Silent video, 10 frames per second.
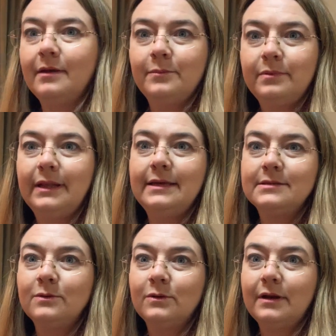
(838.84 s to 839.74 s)

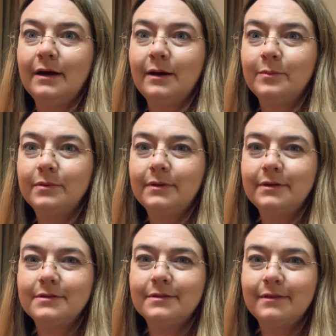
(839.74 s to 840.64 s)
Please look it up.
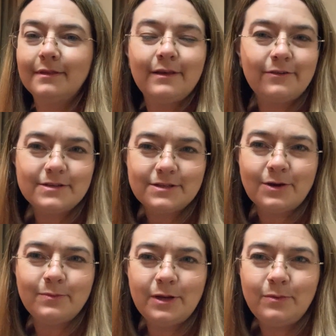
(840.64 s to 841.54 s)
There are
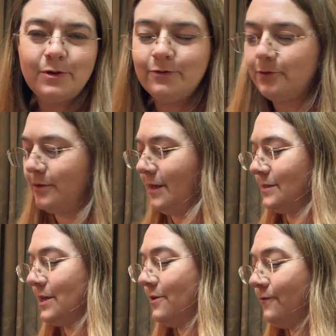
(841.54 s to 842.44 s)
so many beautiful things.
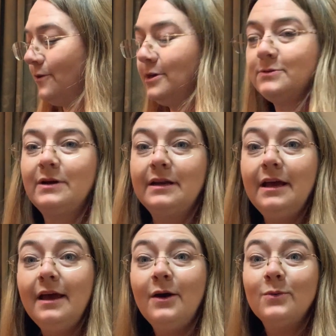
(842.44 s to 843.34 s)
So the first one
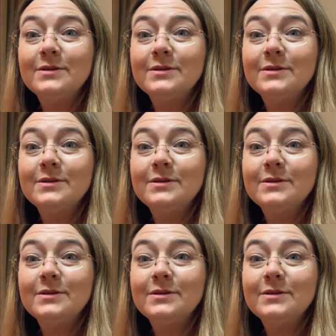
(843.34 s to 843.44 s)
was